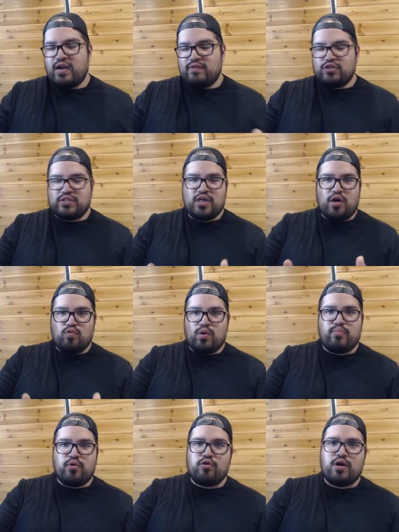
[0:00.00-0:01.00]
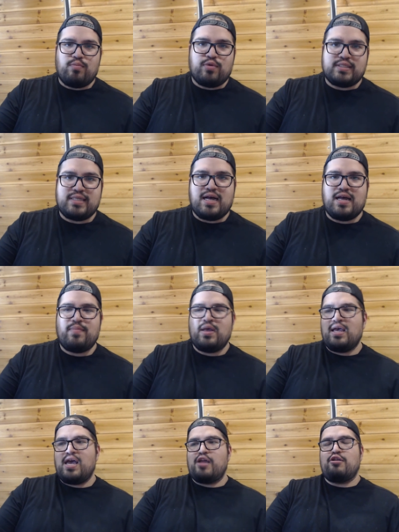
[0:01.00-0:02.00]
If you just sell one program one time
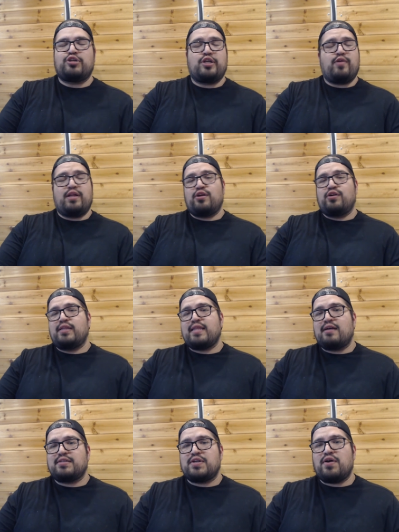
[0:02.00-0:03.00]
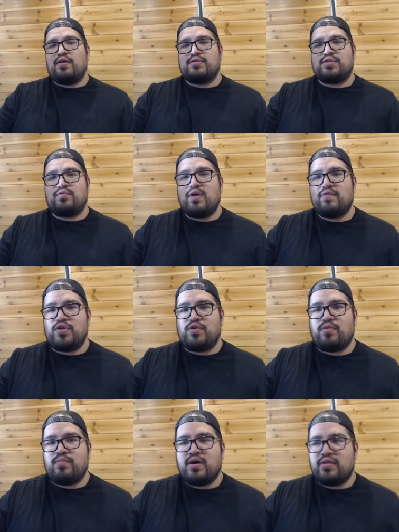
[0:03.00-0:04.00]
and you generate $30,000 in revenue
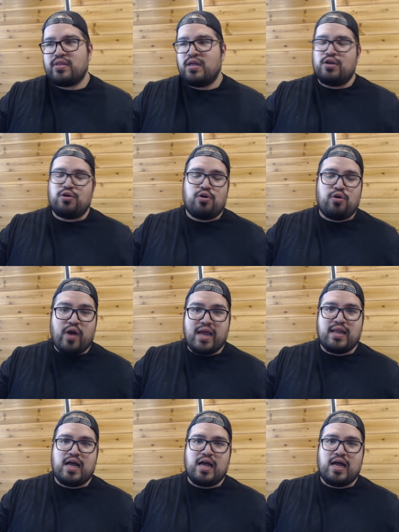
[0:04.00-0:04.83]
a month, great.